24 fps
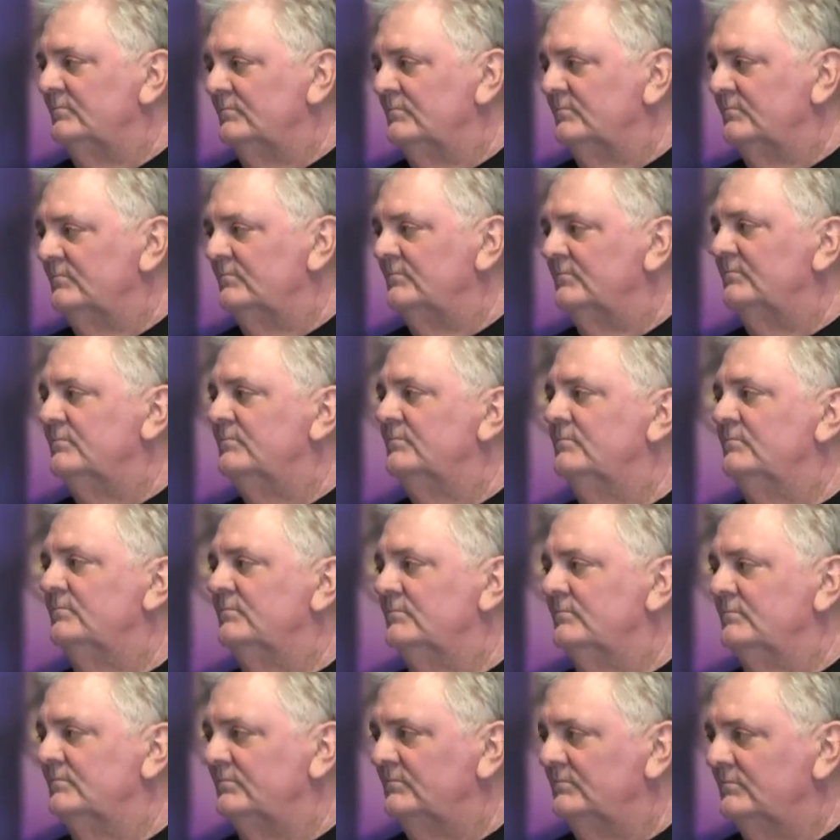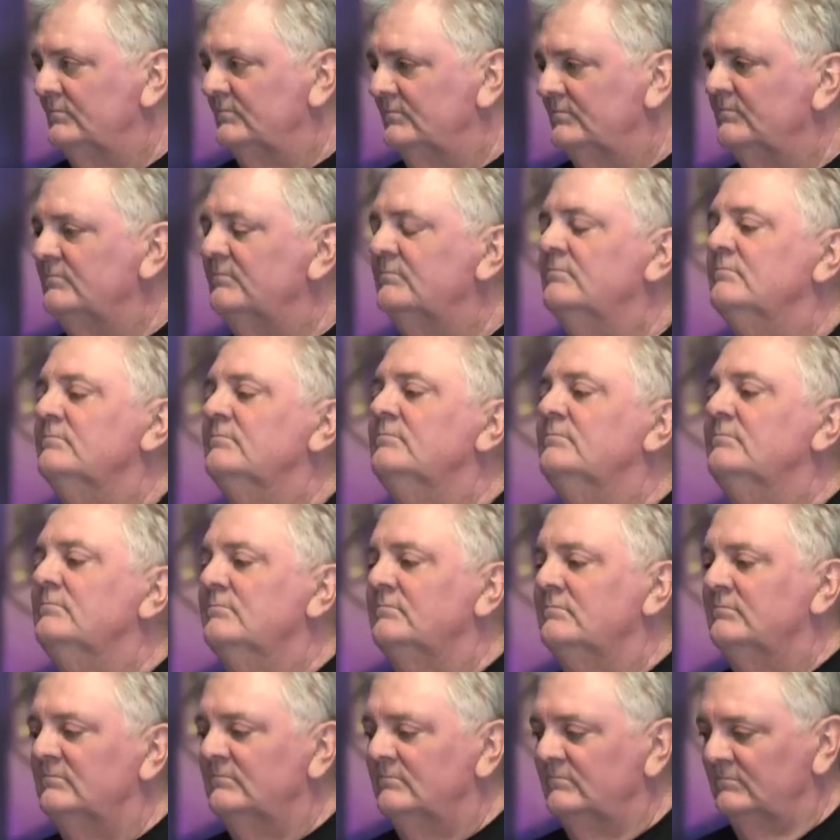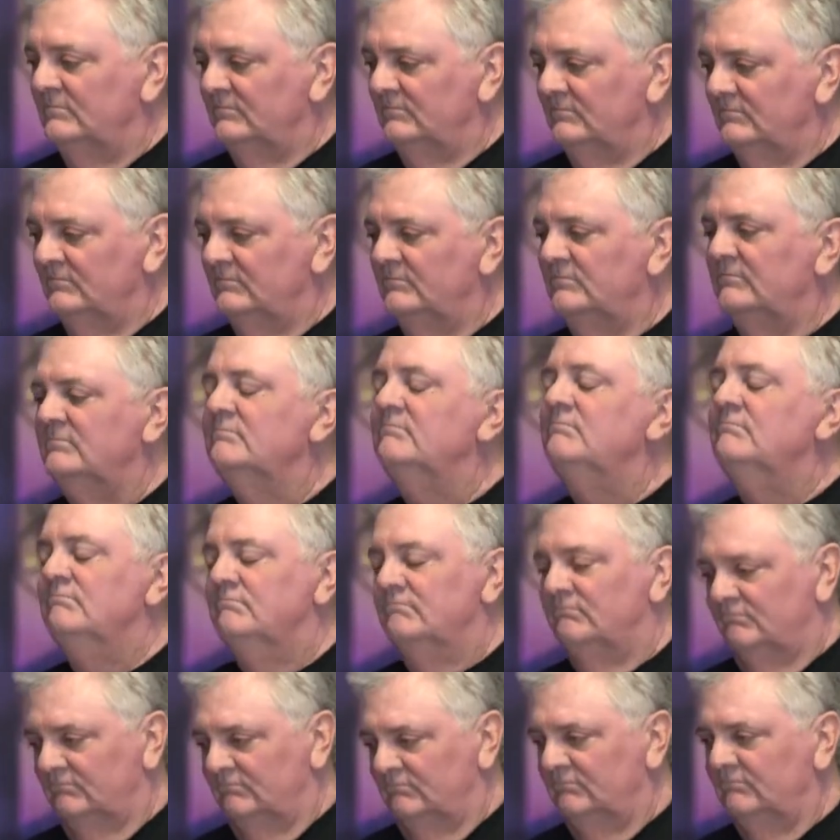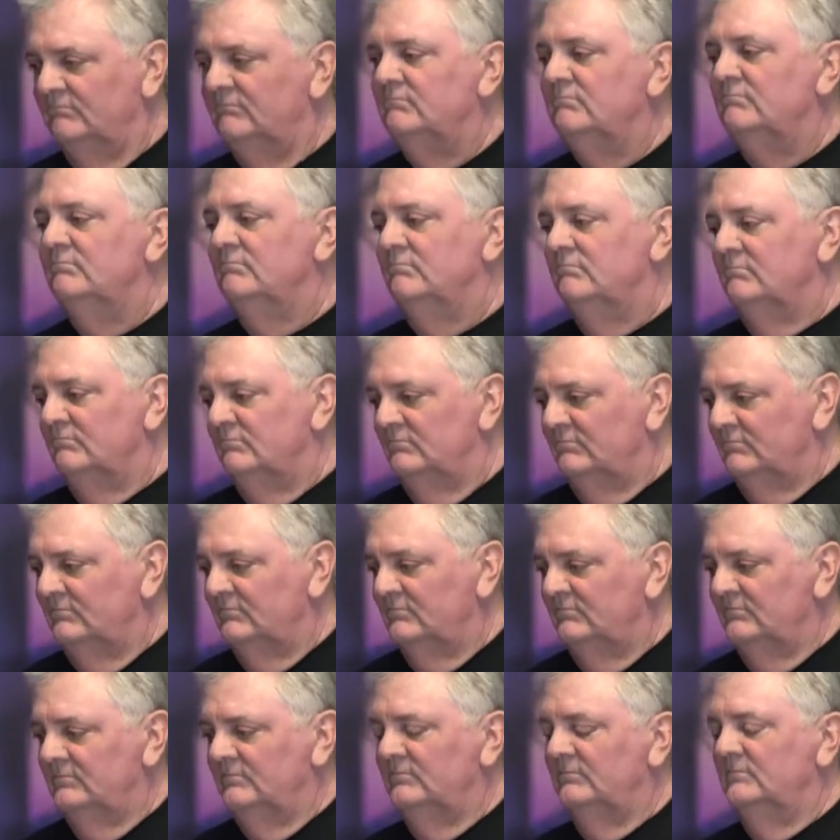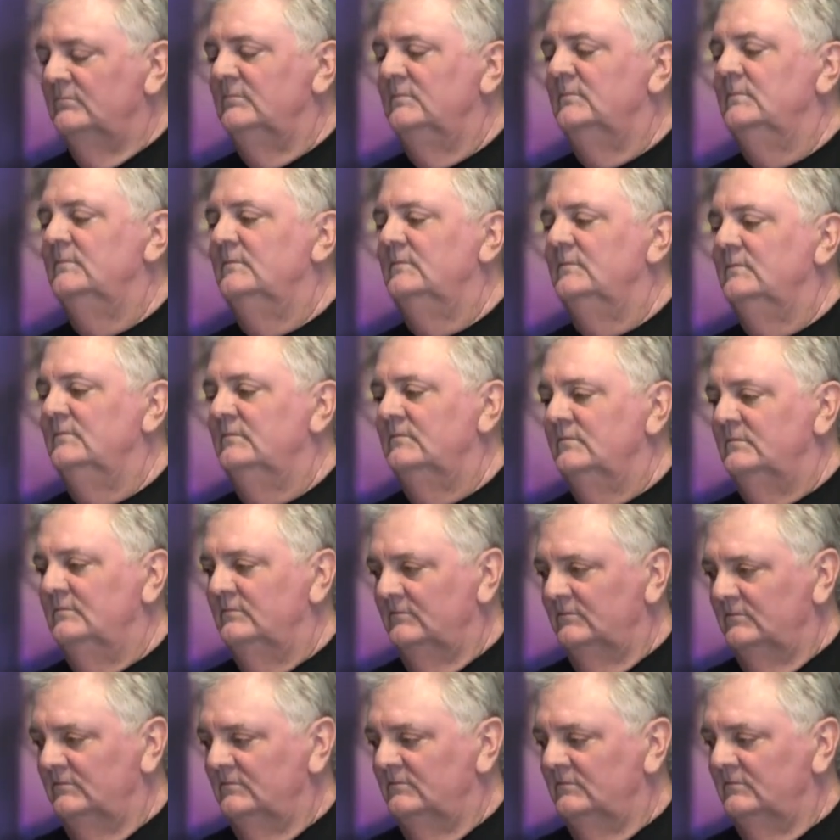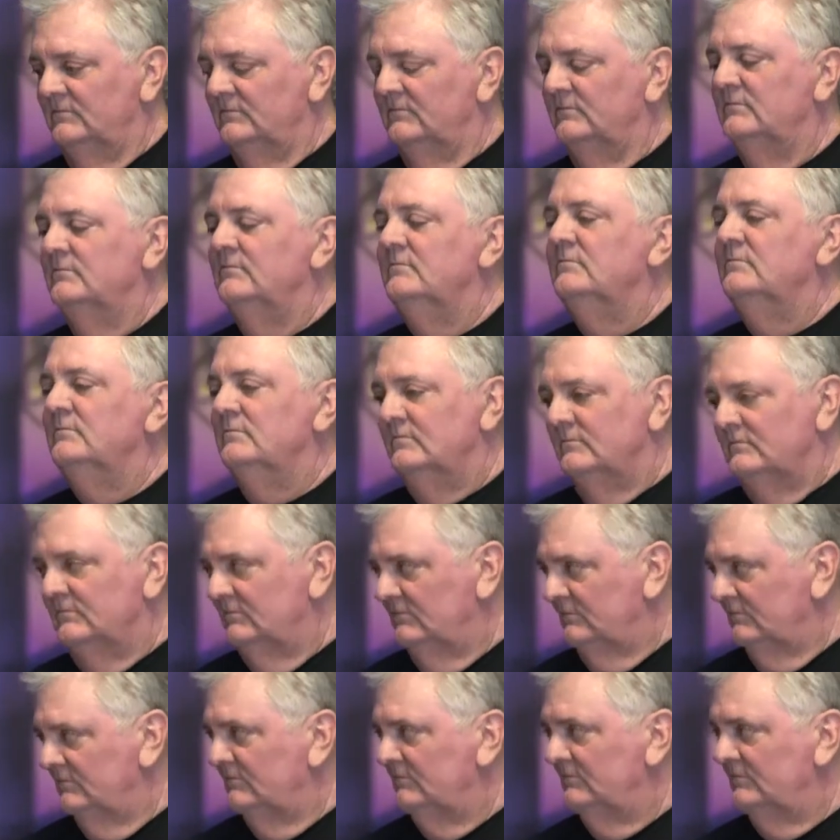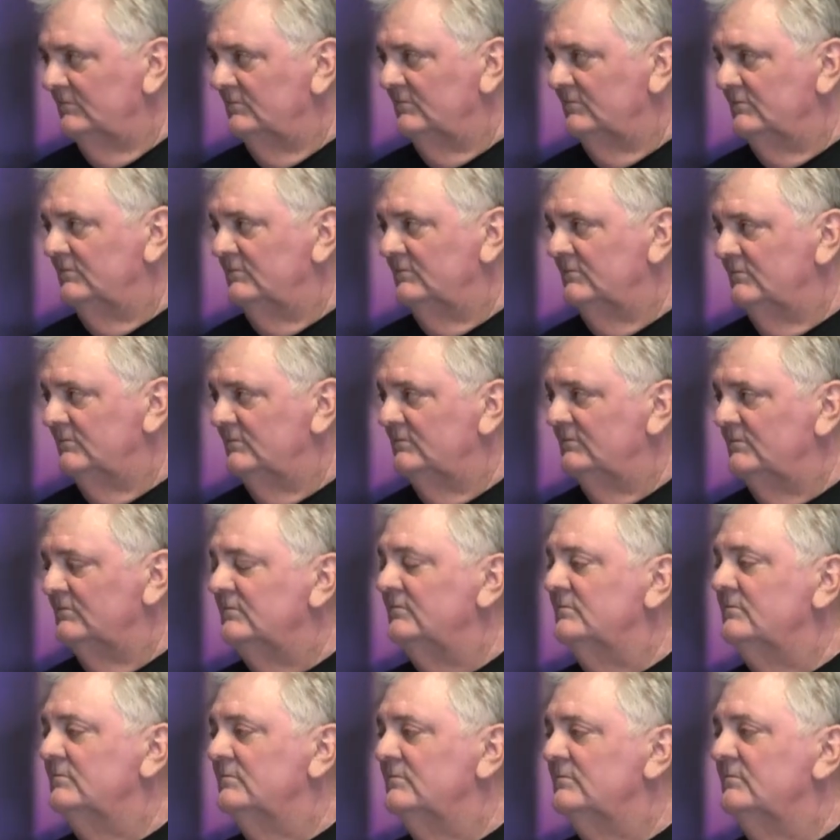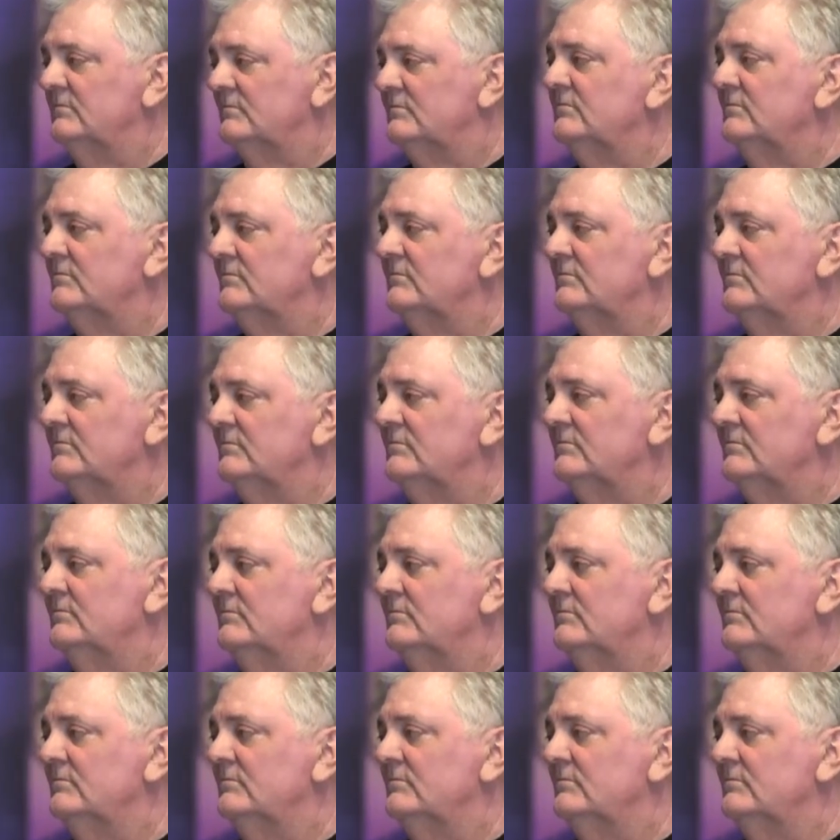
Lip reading: The person shown says nothing.